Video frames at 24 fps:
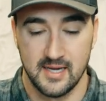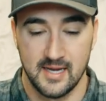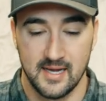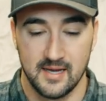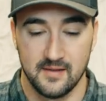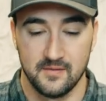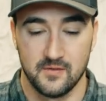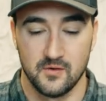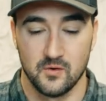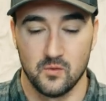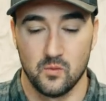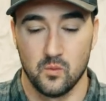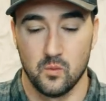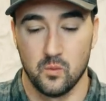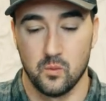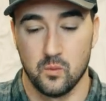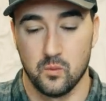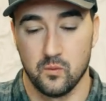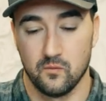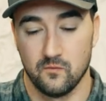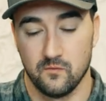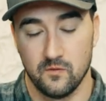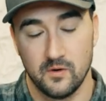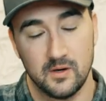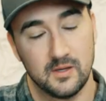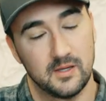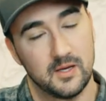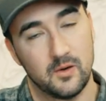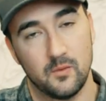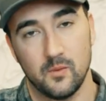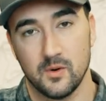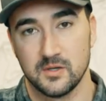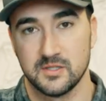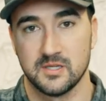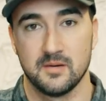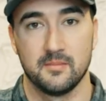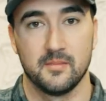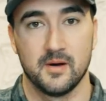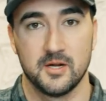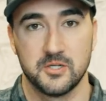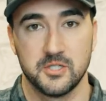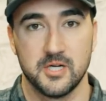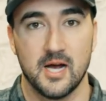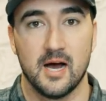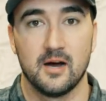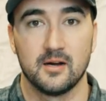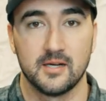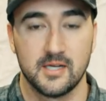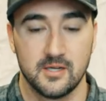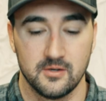There really wasn't much out